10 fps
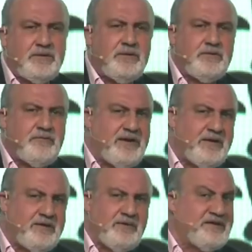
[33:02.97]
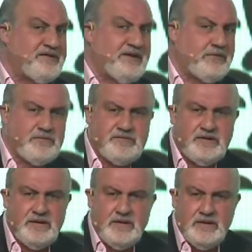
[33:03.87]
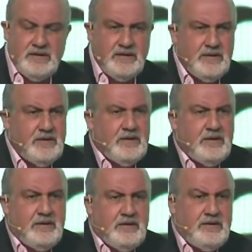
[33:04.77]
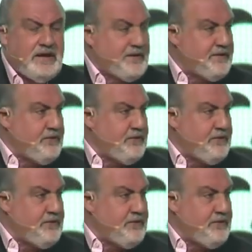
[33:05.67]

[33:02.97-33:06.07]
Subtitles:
call rent seekers. Like the